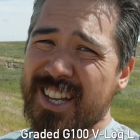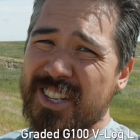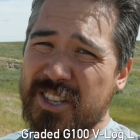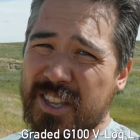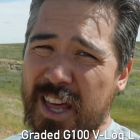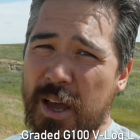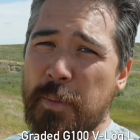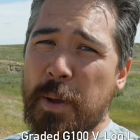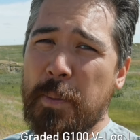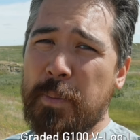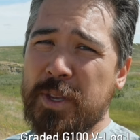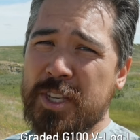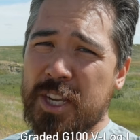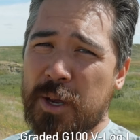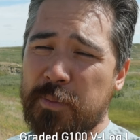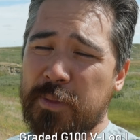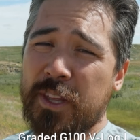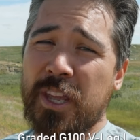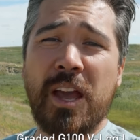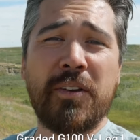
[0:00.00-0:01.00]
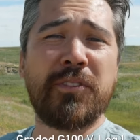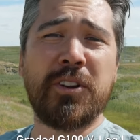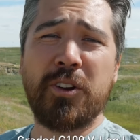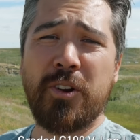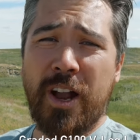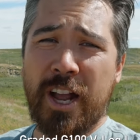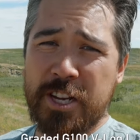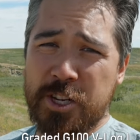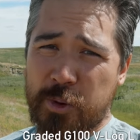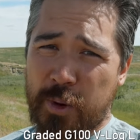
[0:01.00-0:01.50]
so that might be something you have to
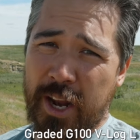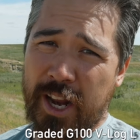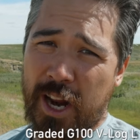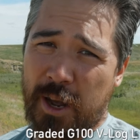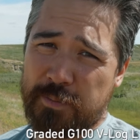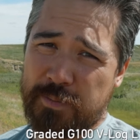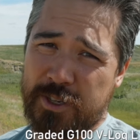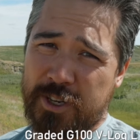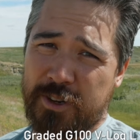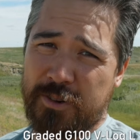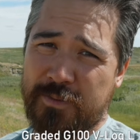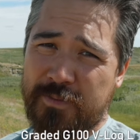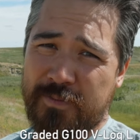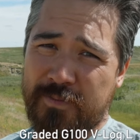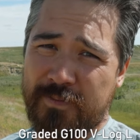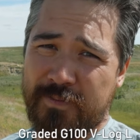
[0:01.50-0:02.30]
graduate up to.